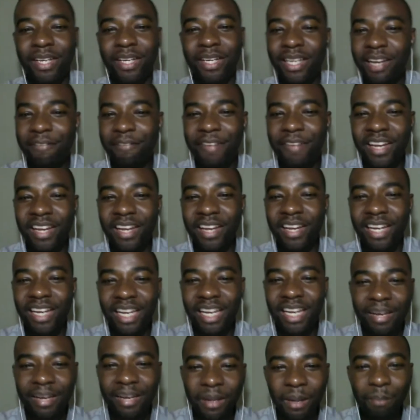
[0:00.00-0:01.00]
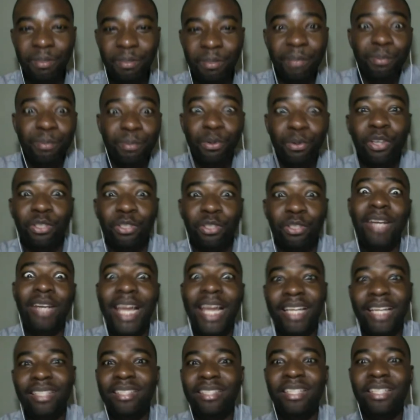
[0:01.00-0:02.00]
And I find out that people also
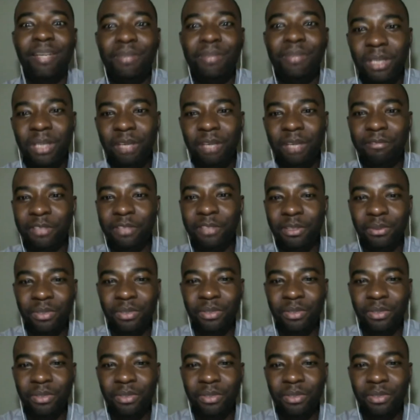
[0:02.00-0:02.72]
like the same stuff too.